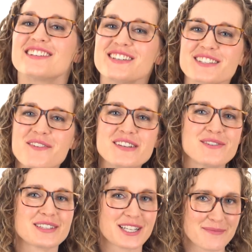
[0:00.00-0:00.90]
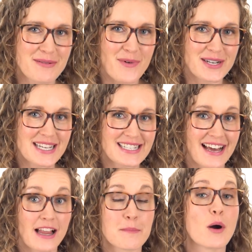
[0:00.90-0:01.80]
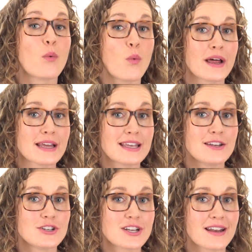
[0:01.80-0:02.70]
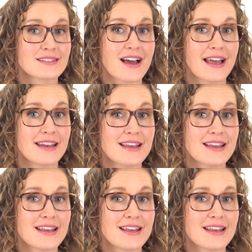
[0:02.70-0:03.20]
Let's go into a little bit more detail about what a ketogenic diet